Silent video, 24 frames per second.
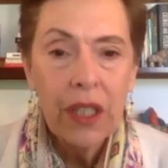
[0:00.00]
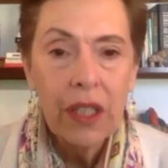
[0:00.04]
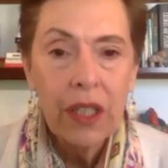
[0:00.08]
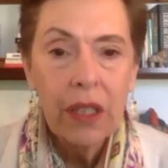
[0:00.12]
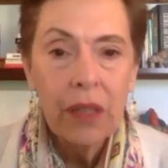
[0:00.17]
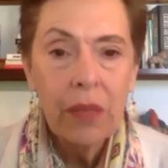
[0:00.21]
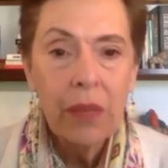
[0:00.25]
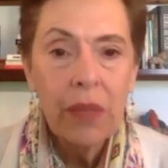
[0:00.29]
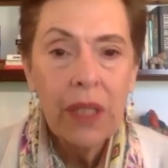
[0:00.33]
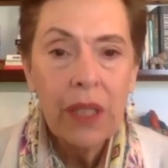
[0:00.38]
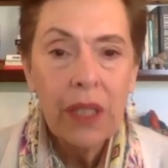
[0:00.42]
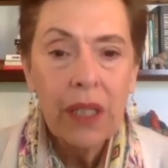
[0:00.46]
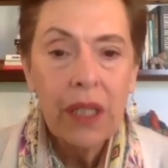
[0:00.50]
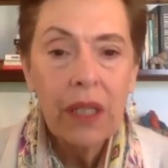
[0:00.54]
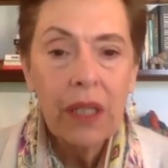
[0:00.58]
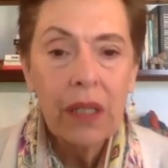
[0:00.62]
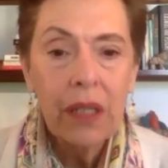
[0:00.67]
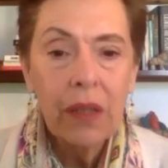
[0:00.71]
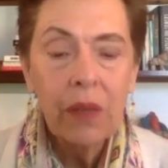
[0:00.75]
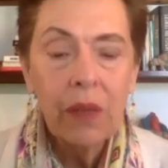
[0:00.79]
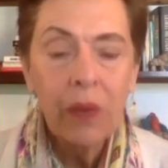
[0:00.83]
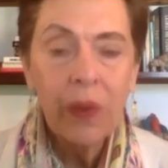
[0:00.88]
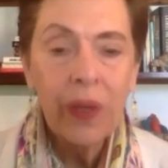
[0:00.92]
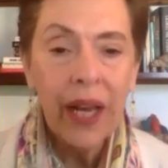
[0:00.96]
I mean,
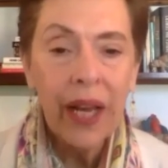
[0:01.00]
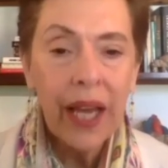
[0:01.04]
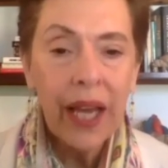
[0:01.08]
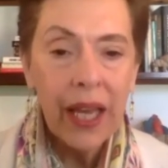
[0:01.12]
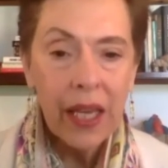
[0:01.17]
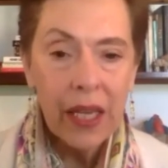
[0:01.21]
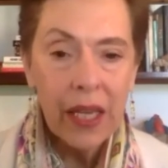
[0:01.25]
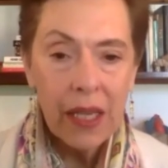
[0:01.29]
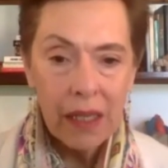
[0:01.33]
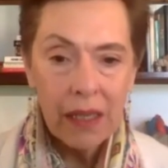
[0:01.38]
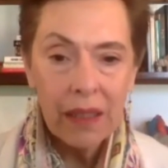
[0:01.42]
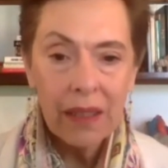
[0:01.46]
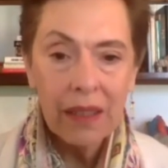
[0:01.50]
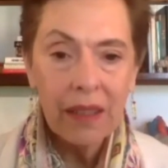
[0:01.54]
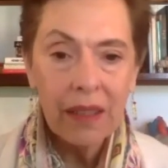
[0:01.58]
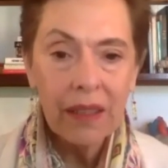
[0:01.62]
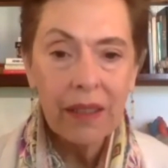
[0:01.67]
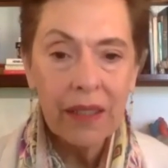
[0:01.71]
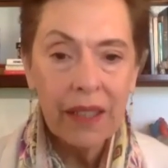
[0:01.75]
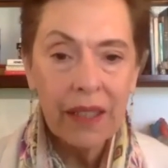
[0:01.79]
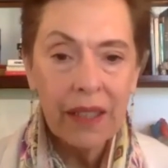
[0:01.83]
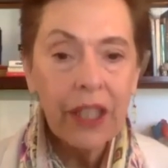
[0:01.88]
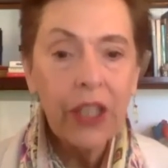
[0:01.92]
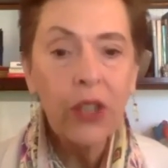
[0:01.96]
when I
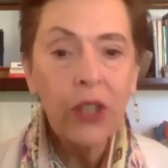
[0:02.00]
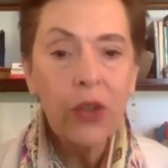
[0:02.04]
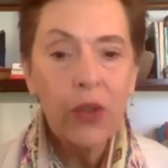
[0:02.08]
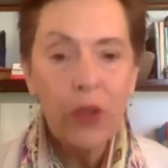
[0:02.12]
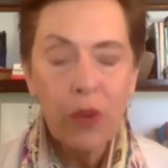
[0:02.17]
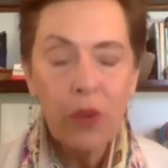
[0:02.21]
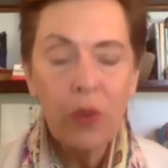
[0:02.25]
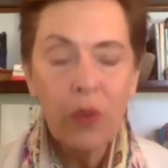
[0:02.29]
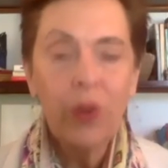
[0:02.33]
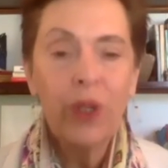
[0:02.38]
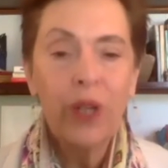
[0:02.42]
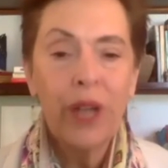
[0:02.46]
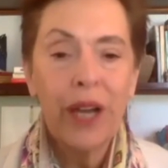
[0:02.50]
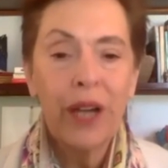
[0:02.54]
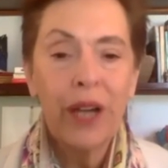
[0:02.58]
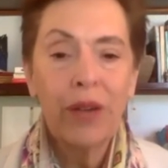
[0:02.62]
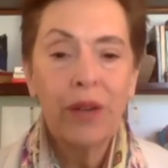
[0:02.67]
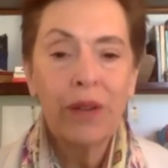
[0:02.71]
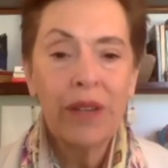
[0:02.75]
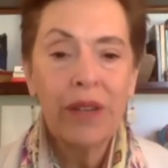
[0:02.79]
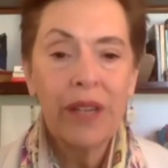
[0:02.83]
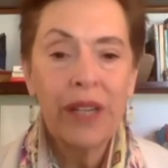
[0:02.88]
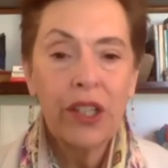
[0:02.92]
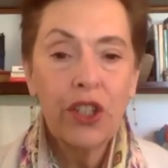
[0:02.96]
hear the word
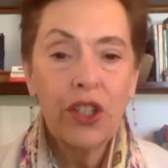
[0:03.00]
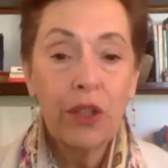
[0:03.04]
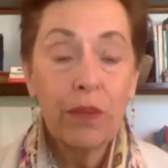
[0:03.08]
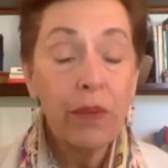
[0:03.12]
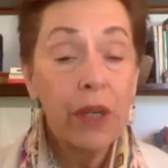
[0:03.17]
outrage,